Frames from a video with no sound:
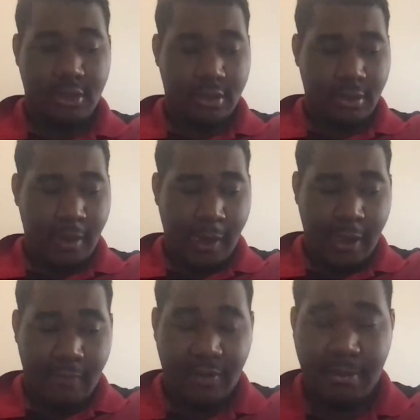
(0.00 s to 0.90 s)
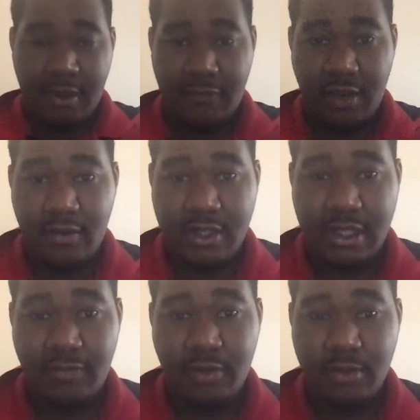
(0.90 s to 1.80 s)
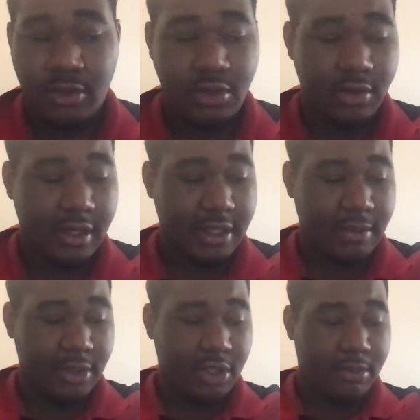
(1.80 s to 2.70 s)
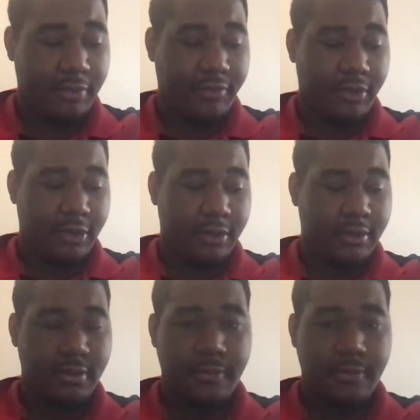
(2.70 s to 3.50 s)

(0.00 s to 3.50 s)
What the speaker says: And then my favorite scene from this story, as I mentioned before,